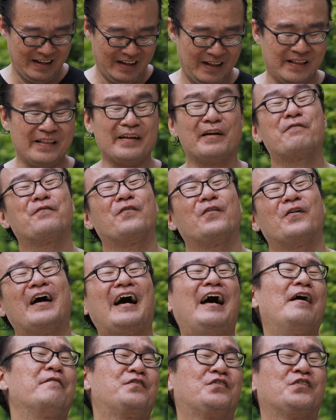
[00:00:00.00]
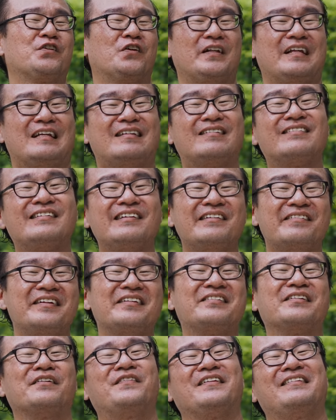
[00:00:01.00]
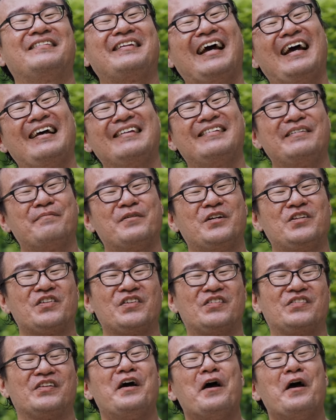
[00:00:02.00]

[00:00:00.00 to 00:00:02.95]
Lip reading: Therefore, I have shot a series of the test images